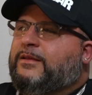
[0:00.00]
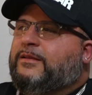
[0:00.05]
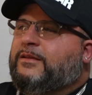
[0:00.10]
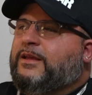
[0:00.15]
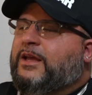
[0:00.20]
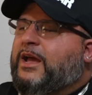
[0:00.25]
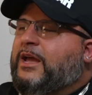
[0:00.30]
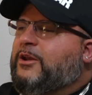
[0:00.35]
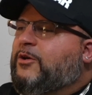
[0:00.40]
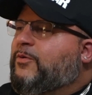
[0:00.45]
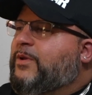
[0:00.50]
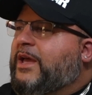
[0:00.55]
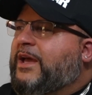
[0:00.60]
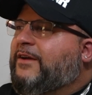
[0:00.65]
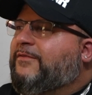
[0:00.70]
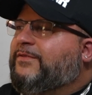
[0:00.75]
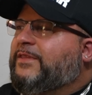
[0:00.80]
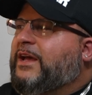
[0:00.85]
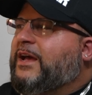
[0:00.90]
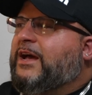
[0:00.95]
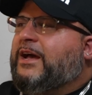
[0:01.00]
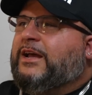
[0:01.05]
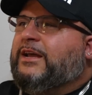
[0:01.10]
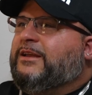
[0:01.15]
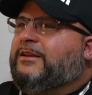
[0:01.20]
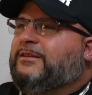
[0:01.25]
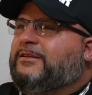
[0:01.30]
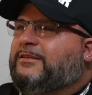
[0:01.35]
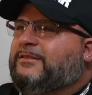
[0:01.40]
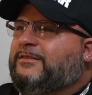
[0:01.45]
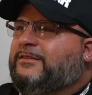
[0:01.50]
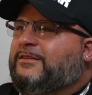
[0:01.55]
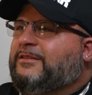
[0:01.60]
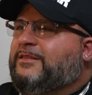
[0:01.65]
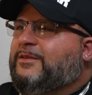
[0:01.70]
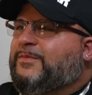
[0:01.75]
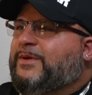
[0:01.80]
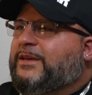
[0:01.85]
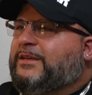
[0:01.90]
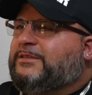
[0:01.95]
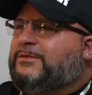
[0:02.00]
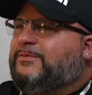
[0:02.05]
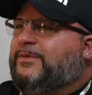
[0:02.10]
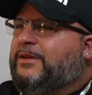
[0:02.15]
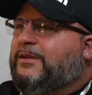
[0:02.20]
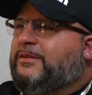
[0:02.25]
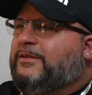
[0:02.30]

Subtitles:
I don't have to hide in the basement,